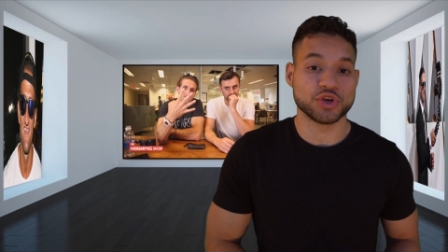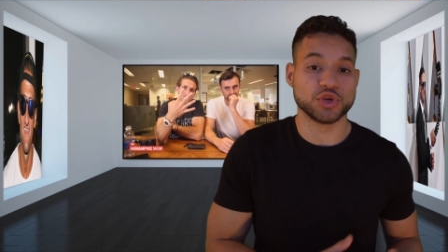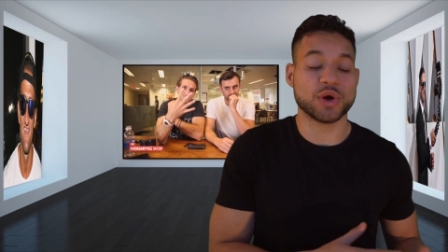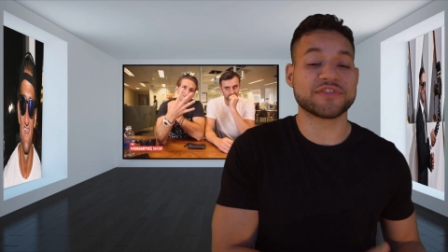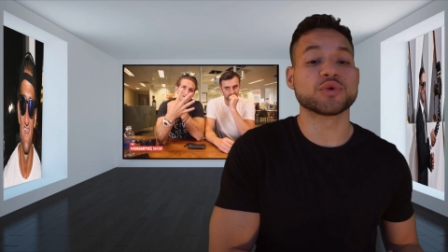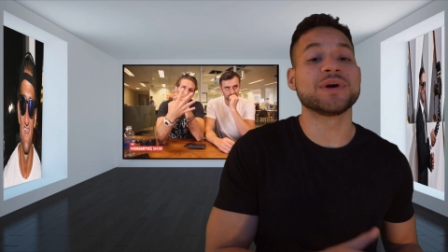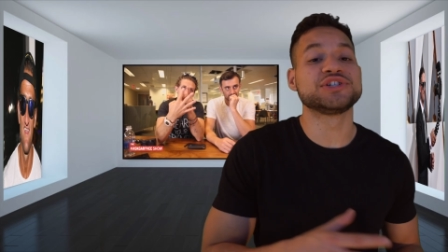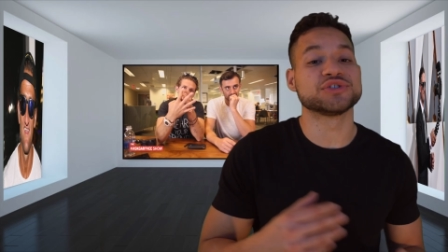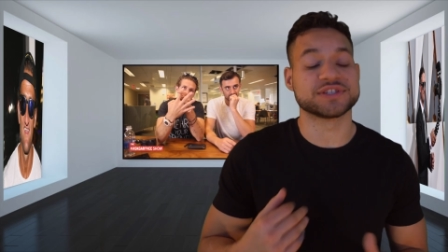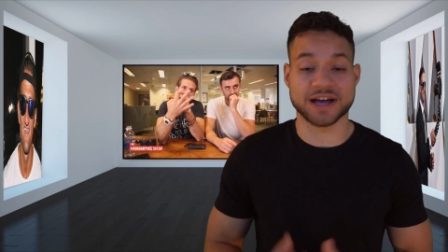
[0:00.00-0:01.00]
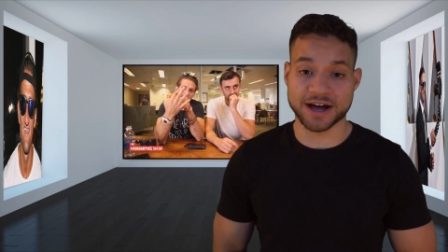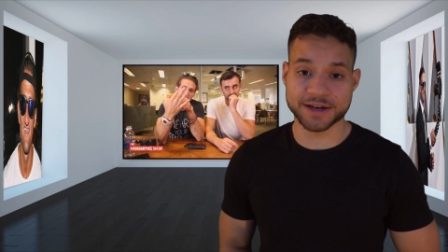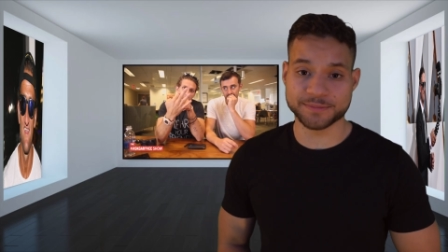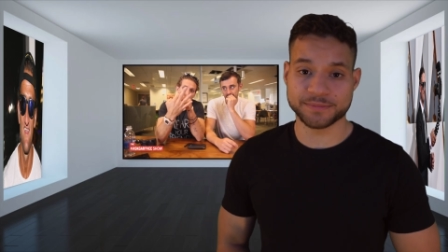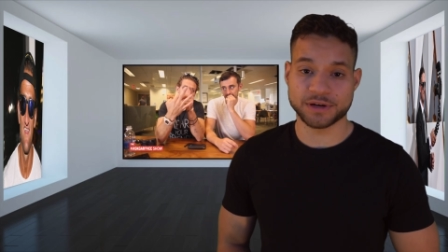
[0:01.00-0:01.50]
You have to wait your
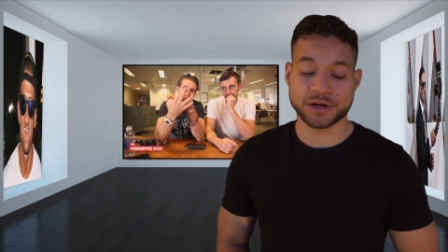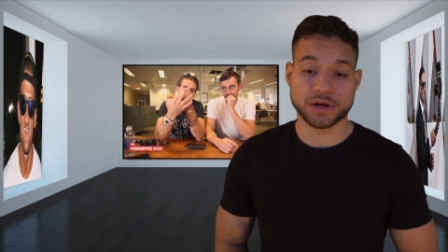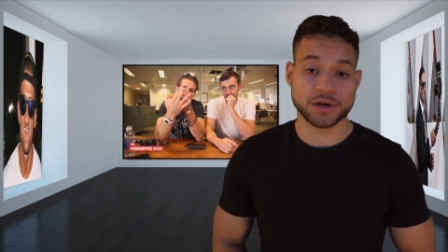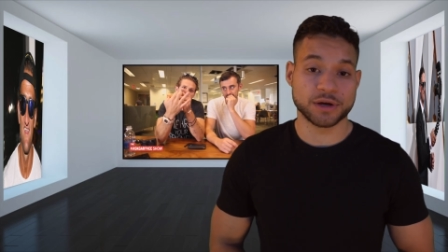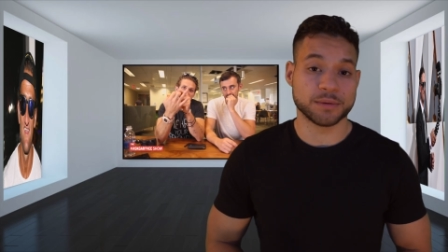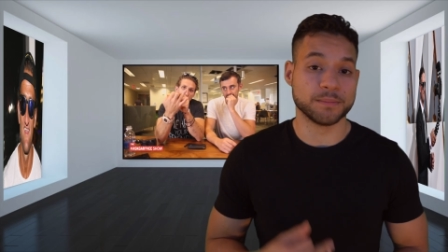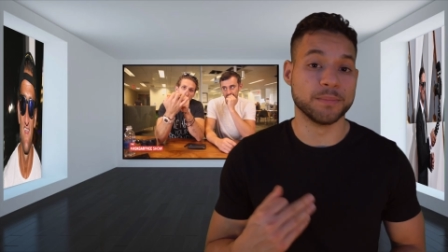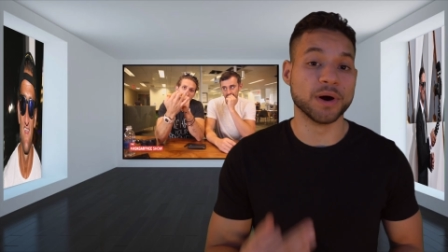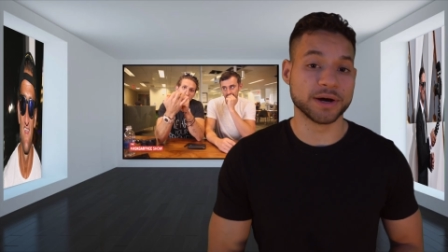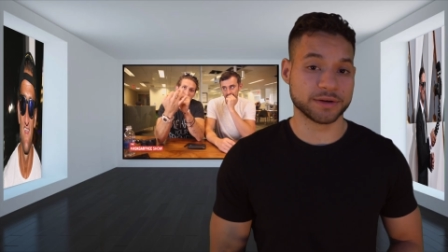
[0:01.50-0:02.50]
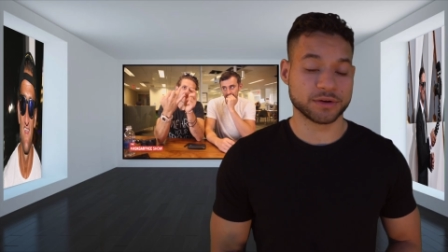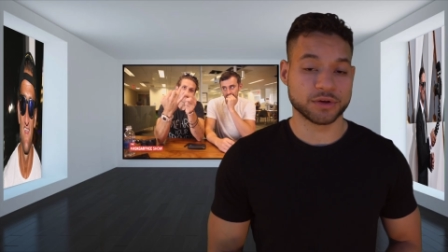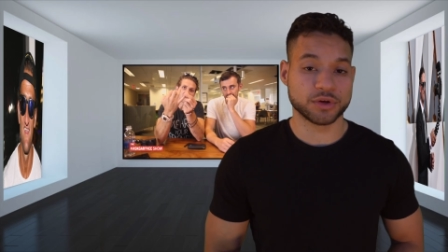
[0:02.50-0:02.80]
time, but